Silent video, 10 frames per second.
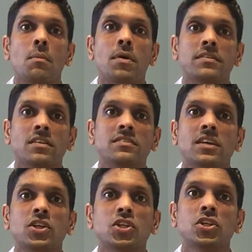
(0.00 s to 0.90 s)

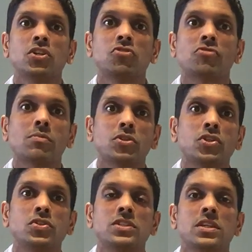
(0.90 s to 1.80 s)
personalization,
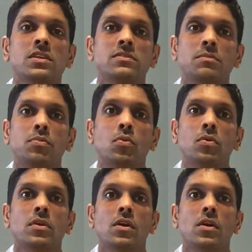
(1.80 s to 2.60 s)
troubleshooting, support.